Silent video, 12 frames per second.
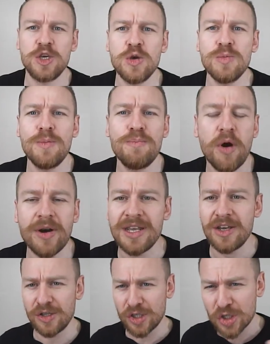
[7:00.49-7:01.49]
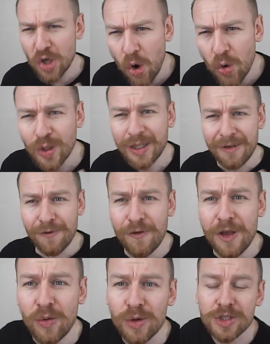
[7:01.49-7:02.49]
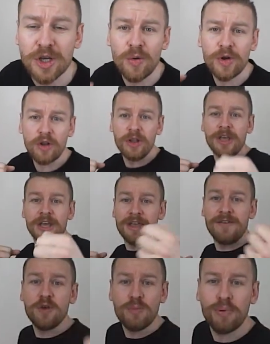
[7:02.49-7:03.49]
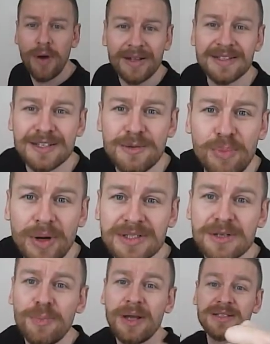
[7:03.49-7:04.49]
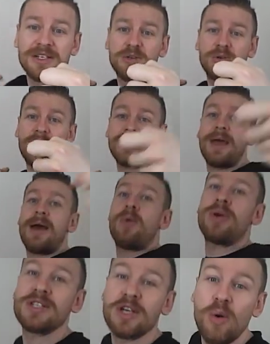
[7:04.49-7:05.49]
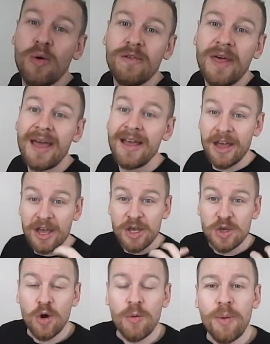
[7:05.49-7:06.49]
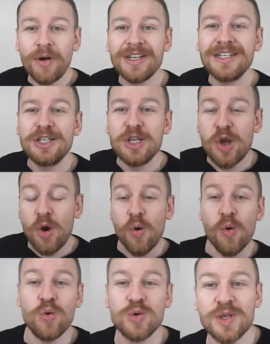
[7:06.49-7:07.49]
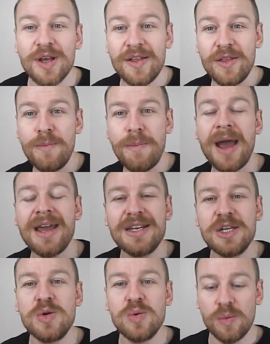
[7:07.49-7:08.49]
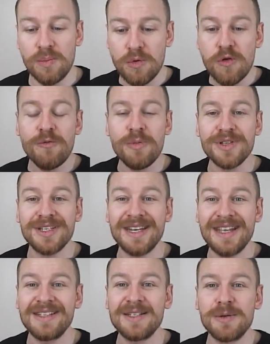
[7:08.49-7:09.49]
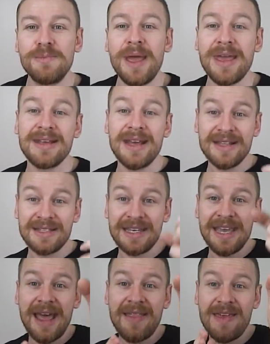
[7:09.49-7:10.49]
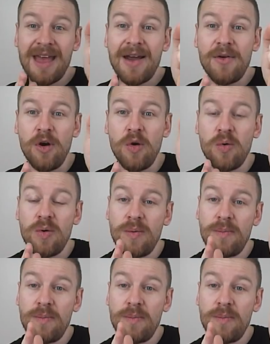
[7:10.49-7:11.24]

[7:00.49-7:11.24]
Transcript: human body can totally feel what's going on. If you practice and practice and practice, you're like, yeah, I want it to go over there. Your body knows the minute movements it needs to make to get the arrow